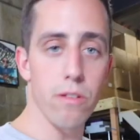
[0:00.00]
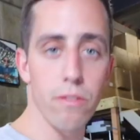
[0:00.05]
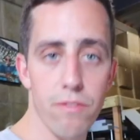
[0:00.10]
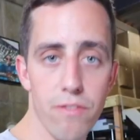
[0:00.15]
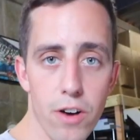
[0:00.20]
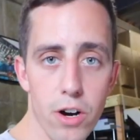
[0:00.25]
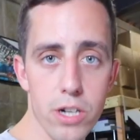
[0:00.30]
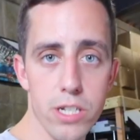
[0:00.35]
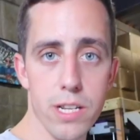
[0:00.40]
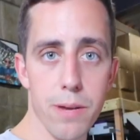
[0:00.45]
So
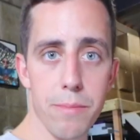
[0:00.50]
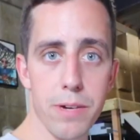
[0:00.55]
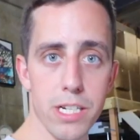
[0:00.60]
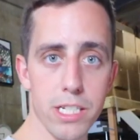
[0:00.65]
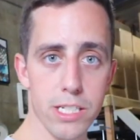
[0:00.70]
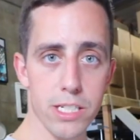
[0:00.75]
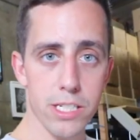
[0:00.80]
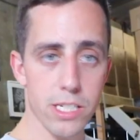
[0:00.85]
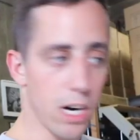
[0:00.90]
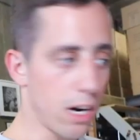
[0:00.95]
first I'm gonna
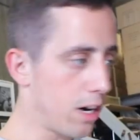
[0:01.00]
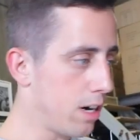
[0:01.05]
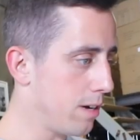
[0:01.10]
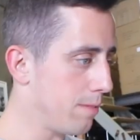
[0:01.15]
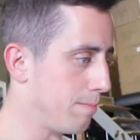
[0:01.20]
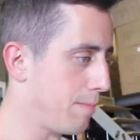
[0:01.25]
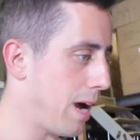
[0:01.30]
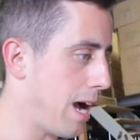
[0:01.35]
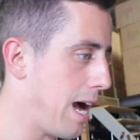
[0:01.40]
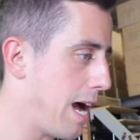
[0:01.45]

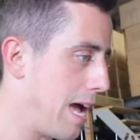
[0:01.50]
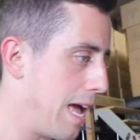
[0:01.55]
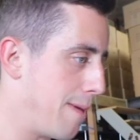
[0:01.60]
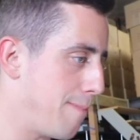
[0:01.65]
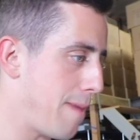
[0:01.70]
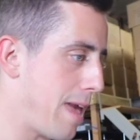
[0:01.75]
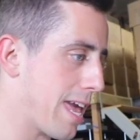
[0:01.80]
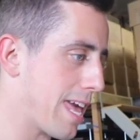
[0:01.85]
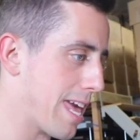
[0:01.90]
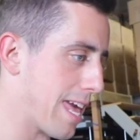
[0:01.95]
start by
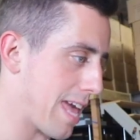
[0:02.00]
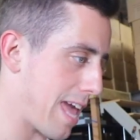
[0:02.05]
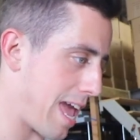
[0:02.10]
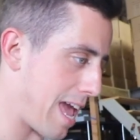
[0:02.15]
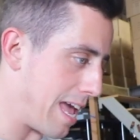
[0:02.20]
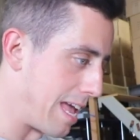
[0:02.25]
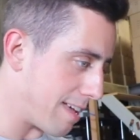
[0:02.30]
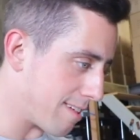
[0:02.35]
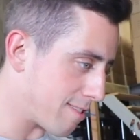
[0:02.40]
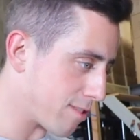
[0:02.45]
making a